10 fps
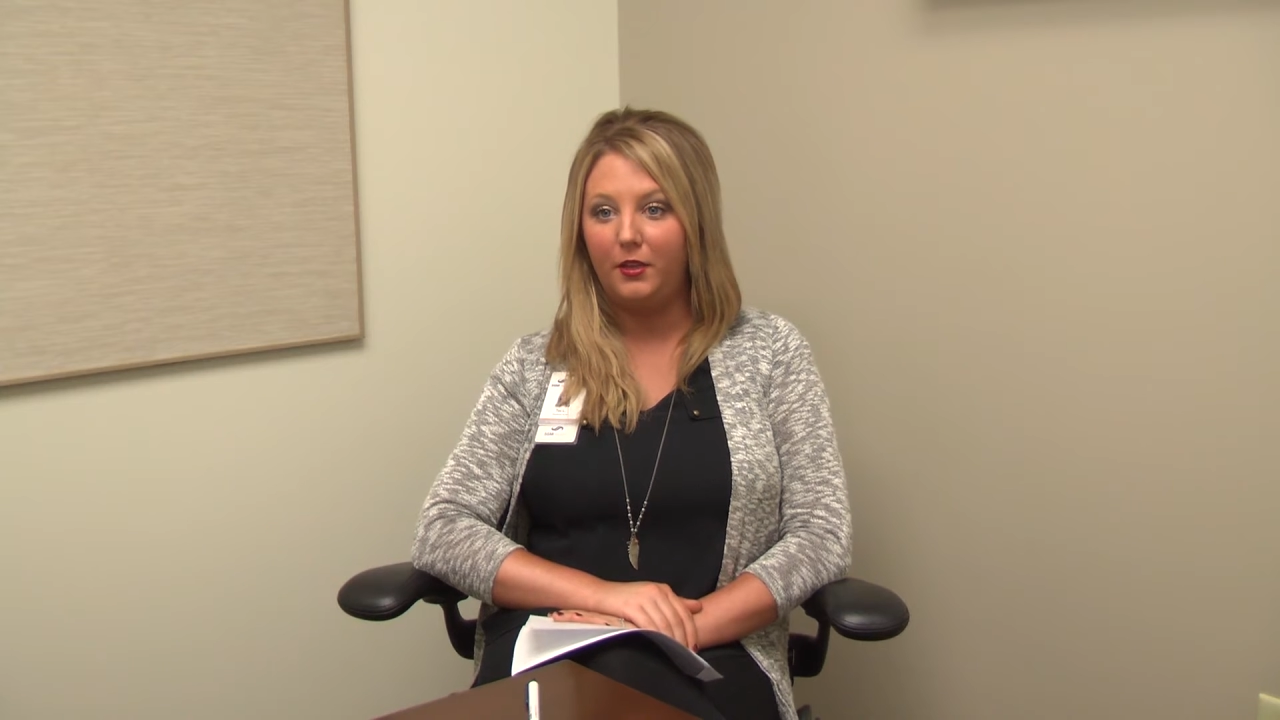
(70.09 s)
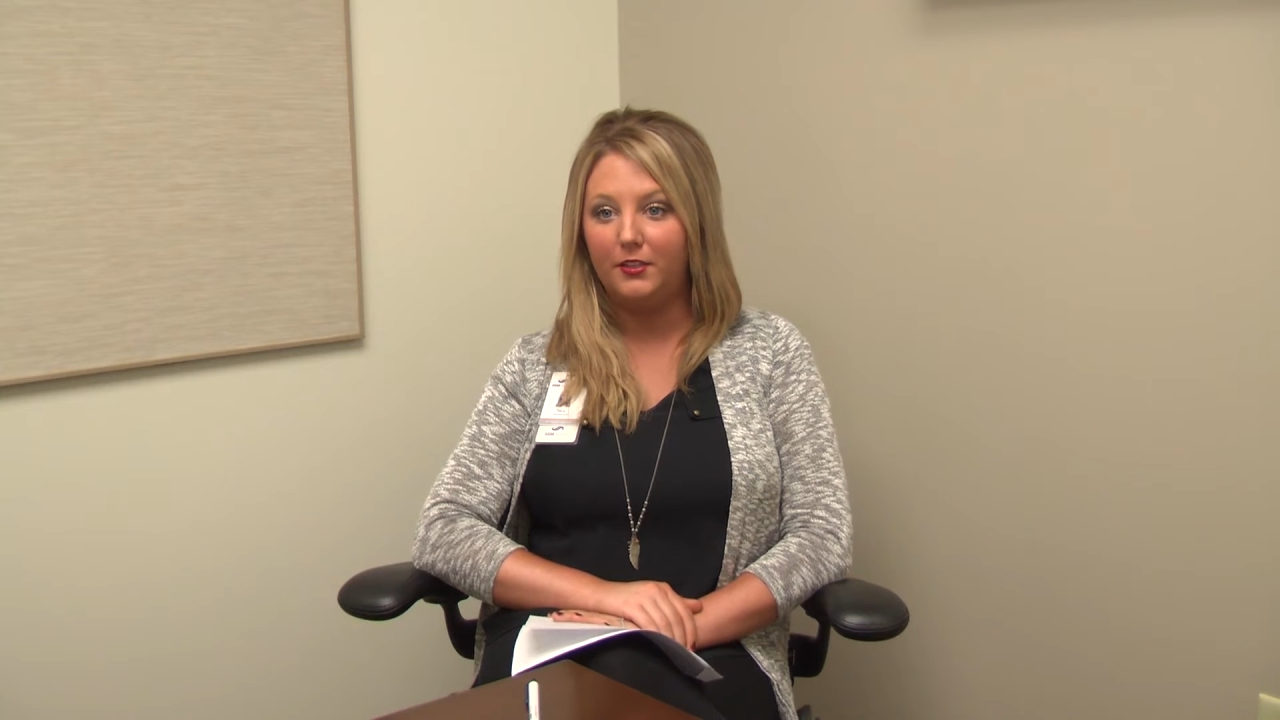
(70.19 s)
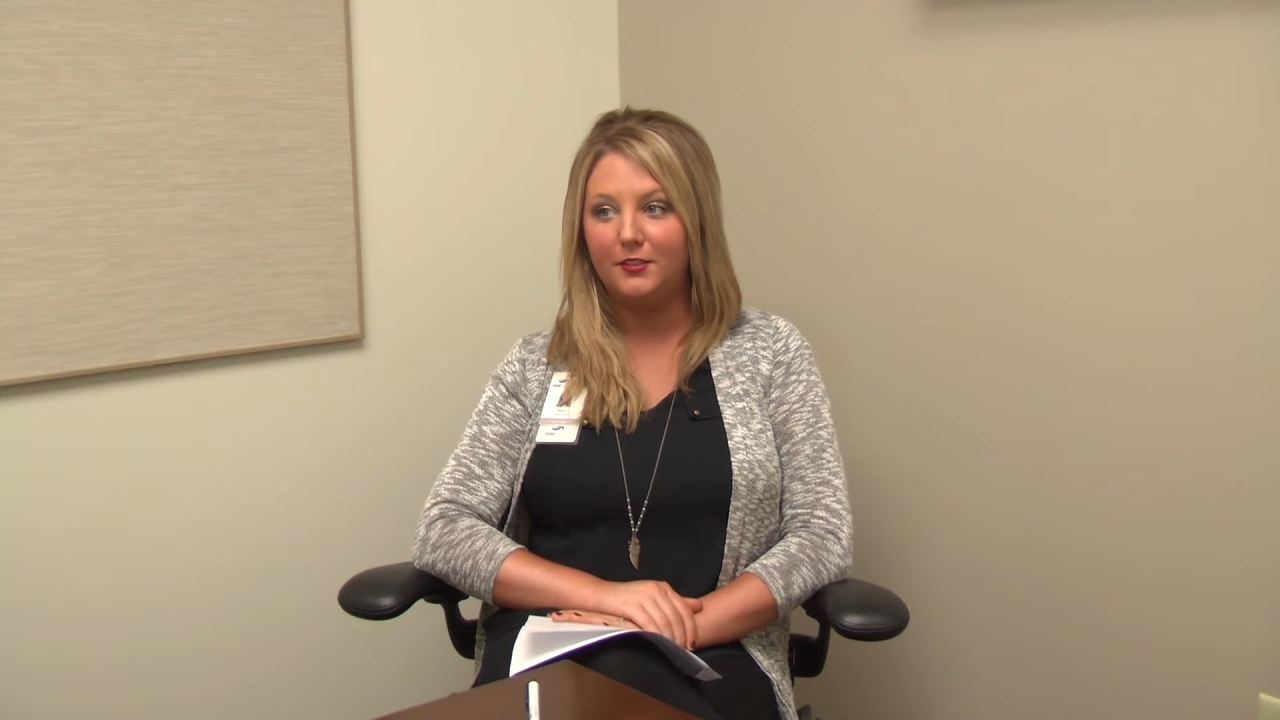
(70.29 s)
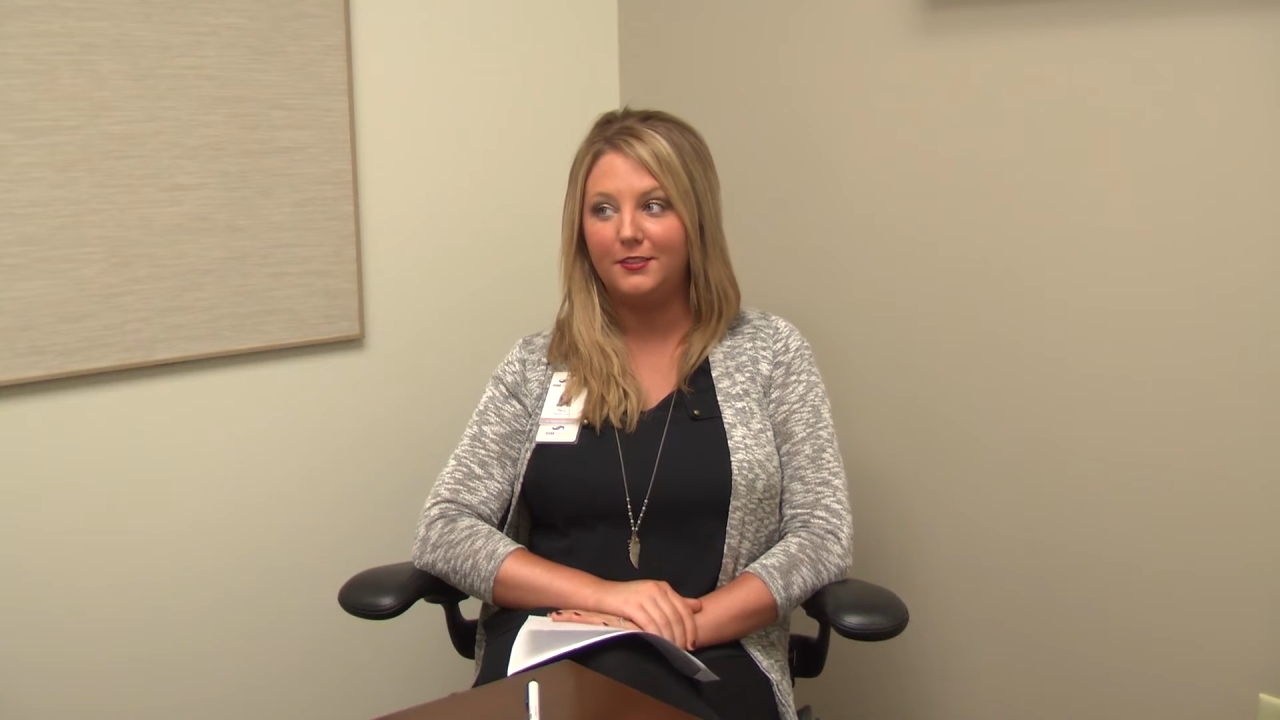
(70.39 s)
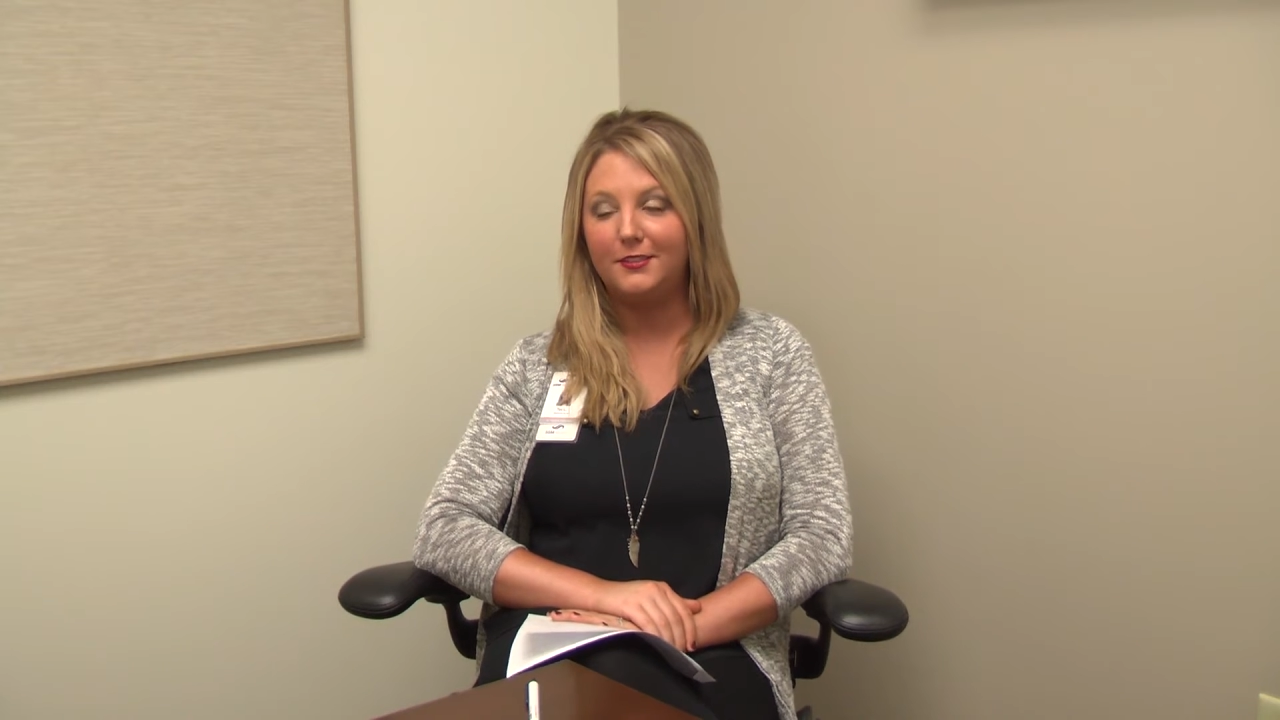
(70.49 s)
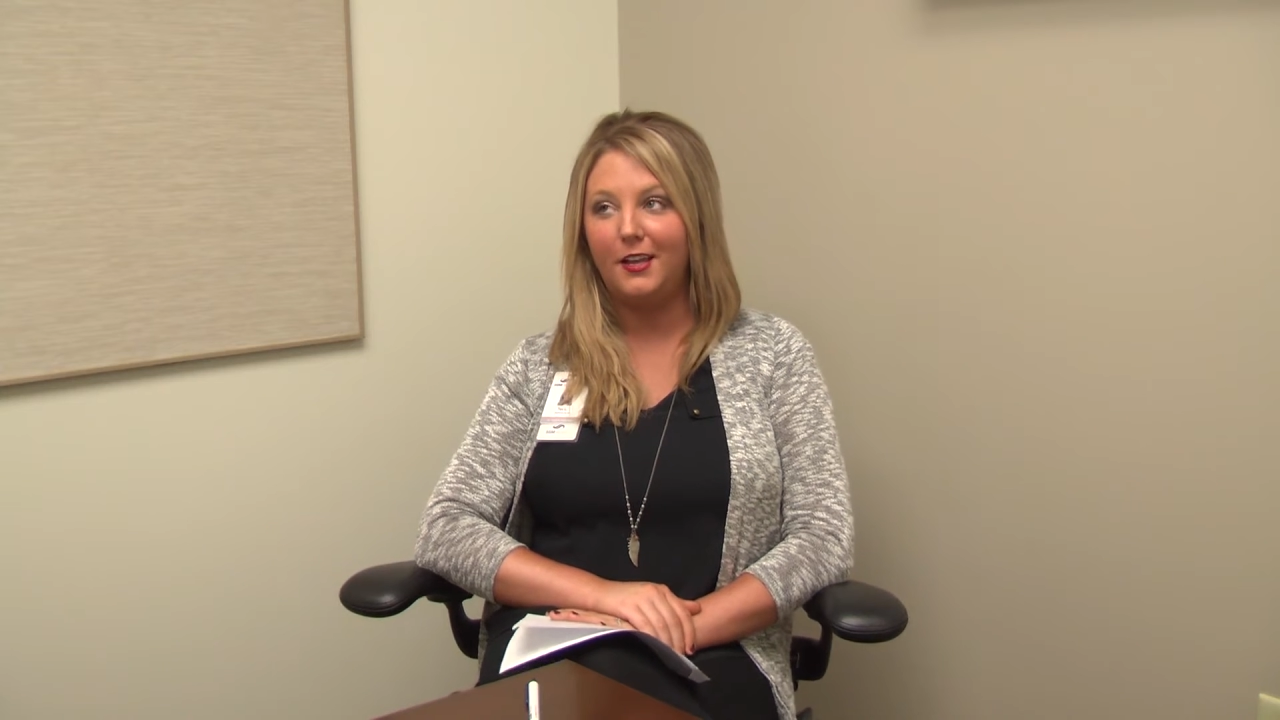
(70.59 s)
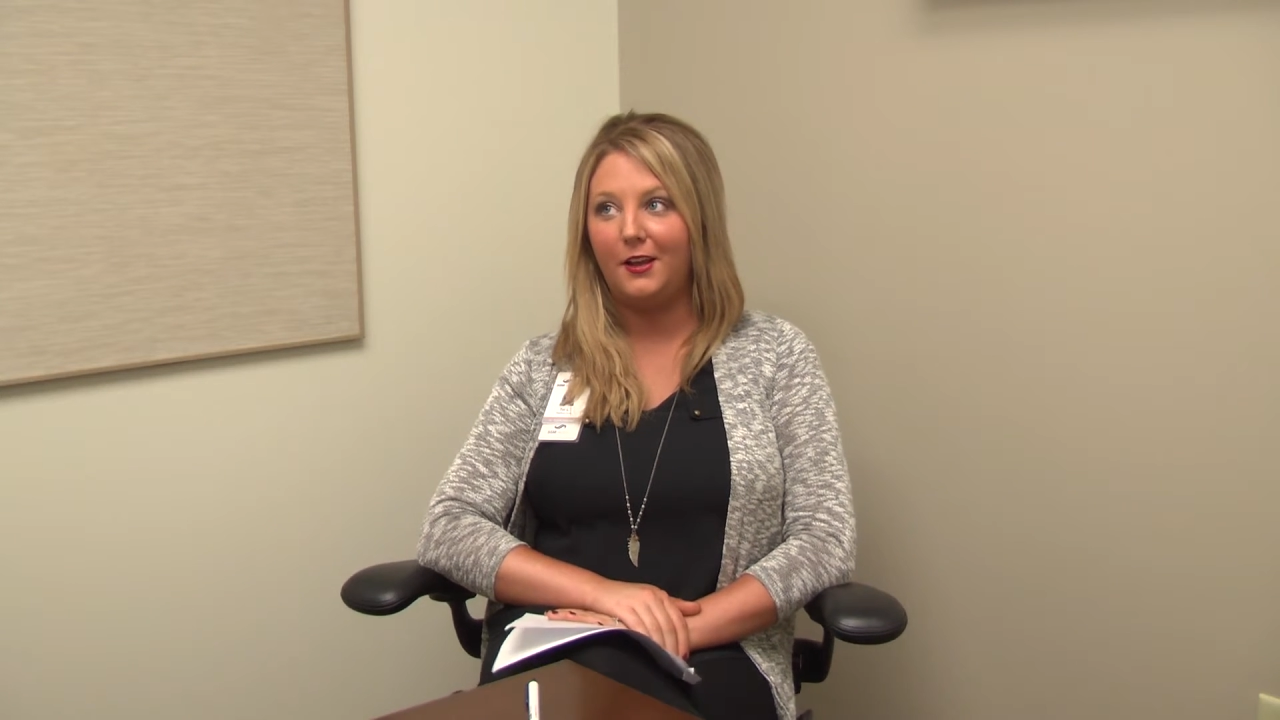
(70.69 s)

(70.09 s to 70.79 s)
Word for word: is